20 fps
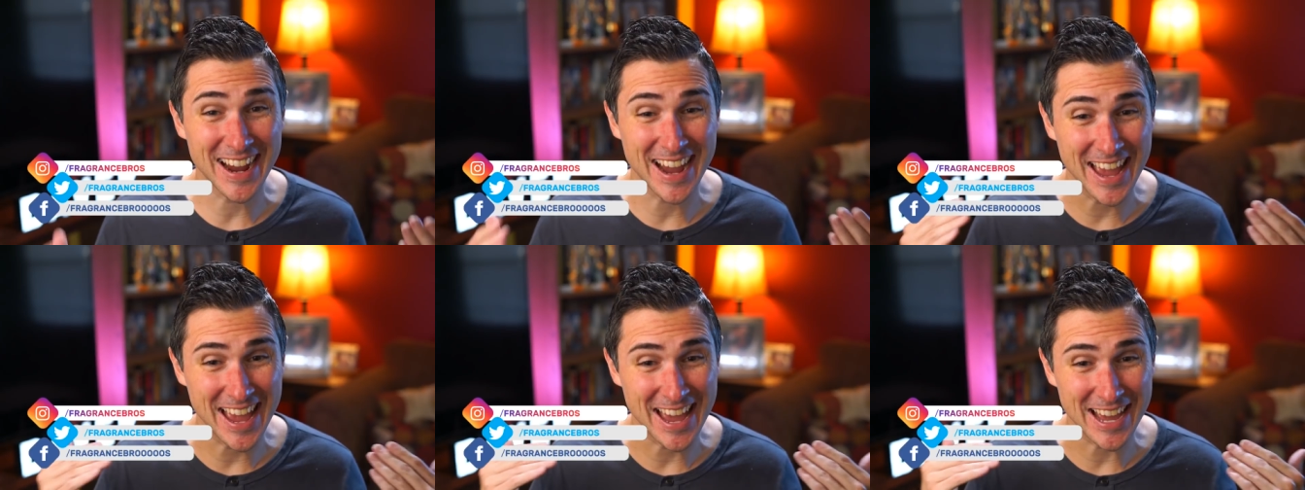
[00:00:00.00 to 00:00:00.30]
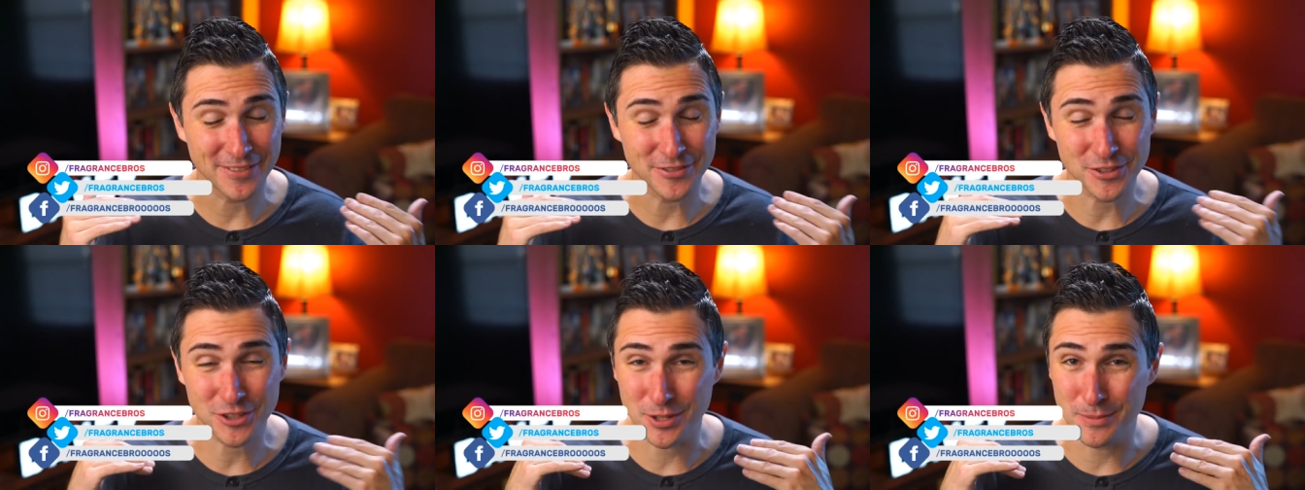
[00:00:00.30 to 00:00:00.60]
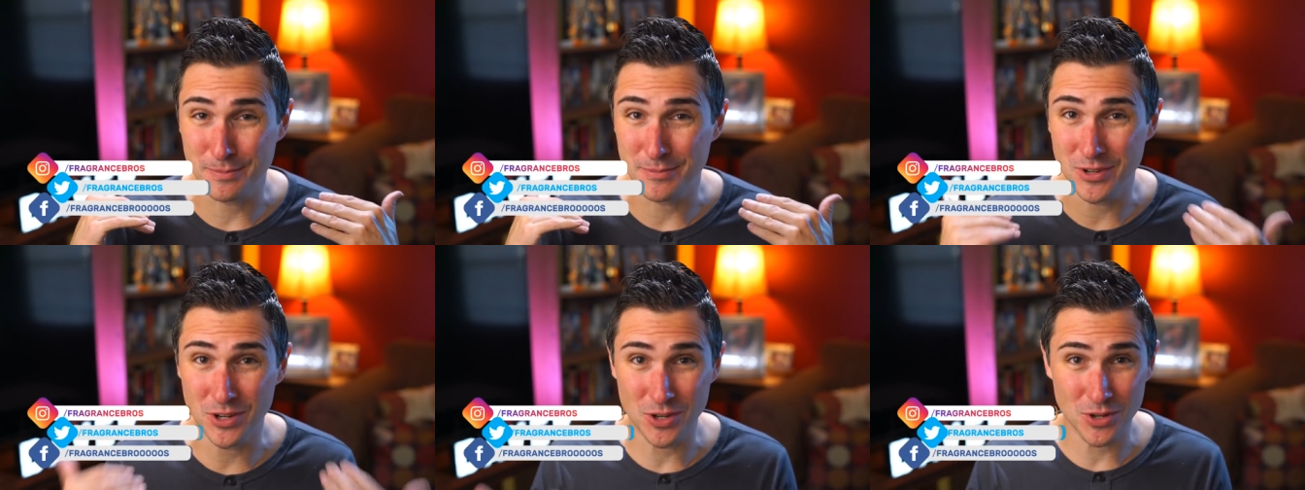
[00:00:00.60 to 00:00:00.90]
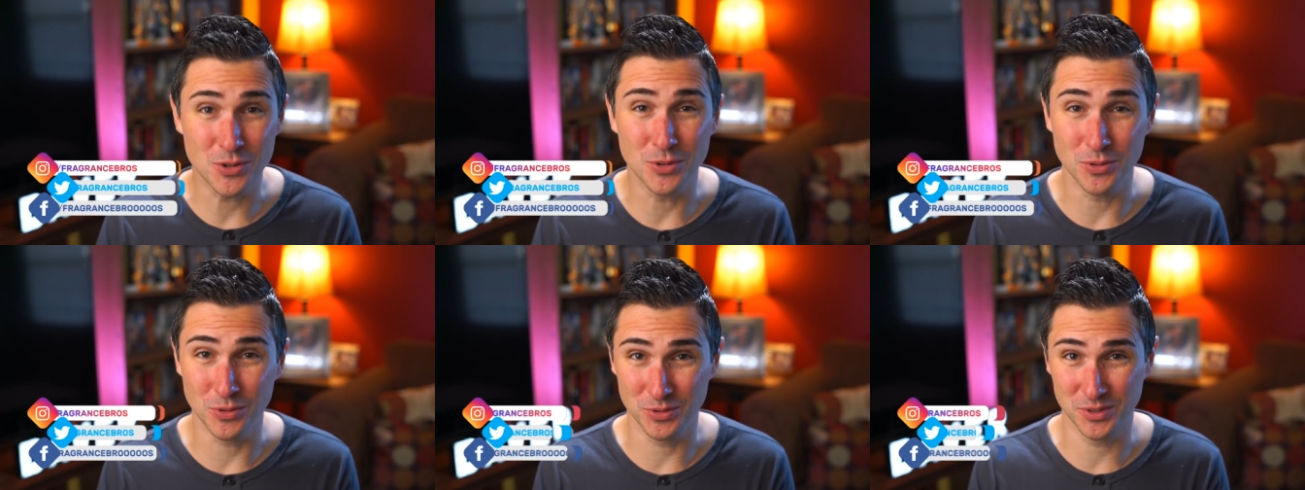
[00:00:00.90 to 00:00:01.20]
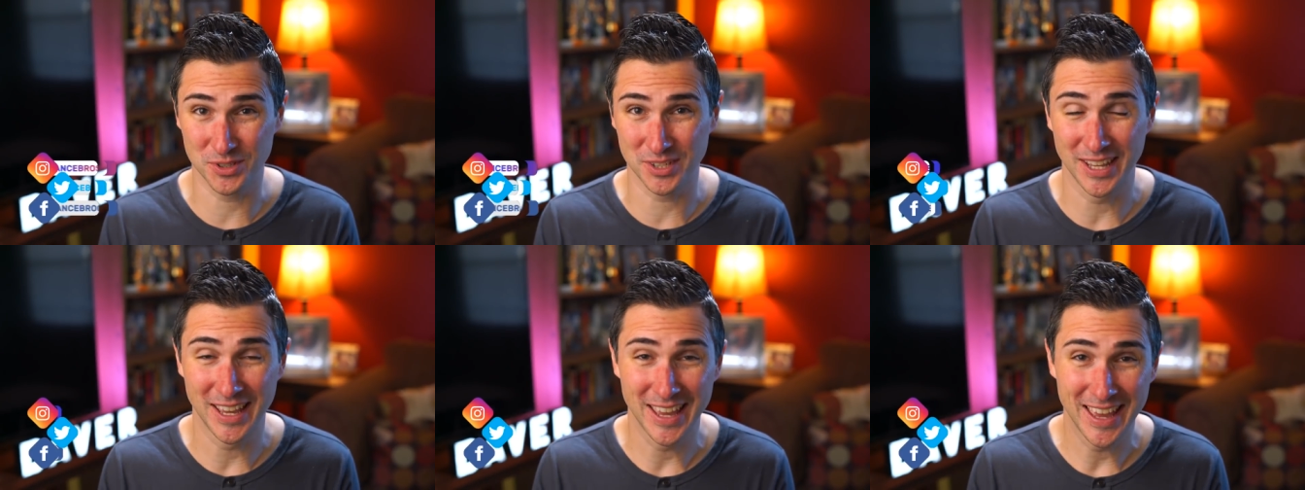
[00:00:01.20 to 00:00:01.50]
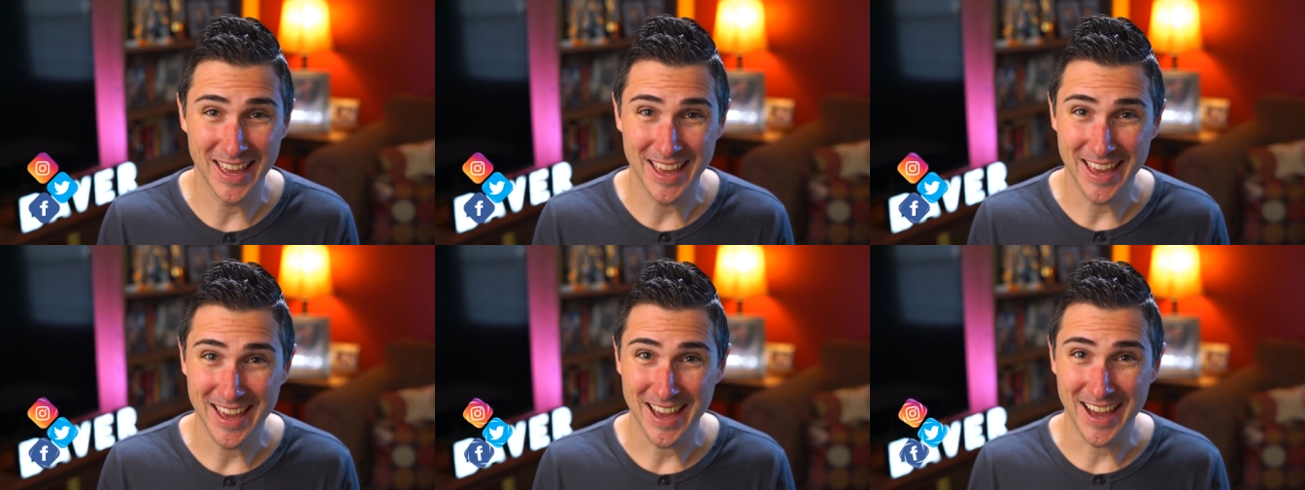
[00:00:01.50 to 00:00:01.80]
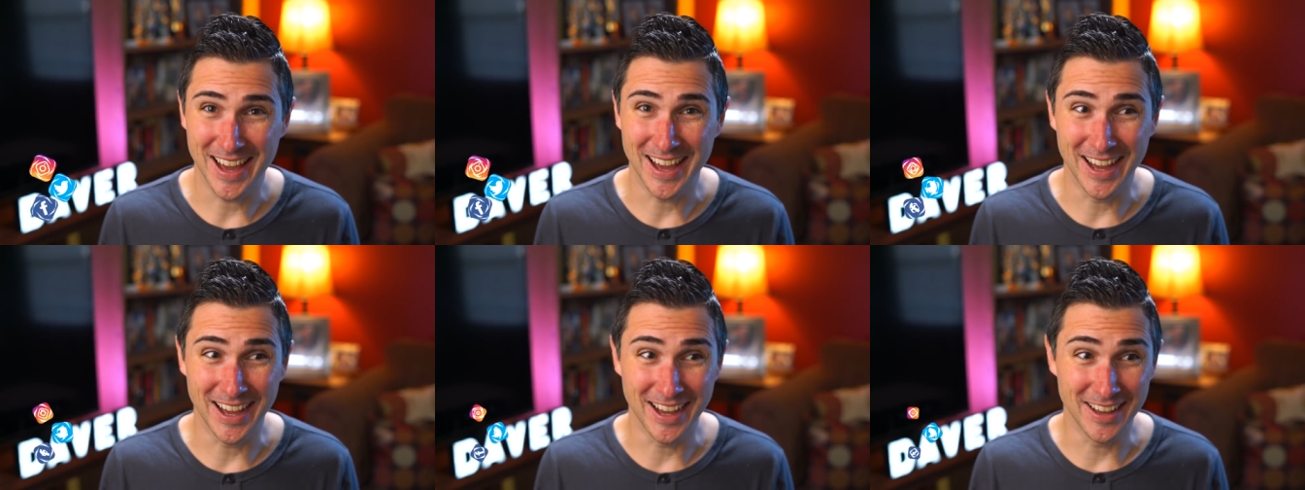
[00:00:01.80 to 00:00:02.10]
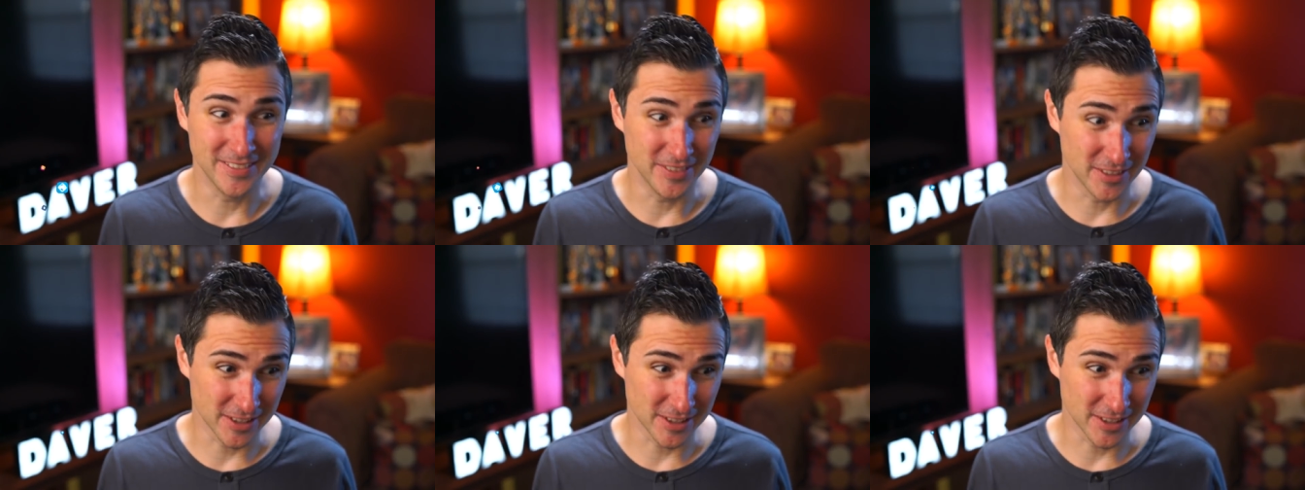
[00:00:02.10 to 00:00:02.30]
I have some news. Uh,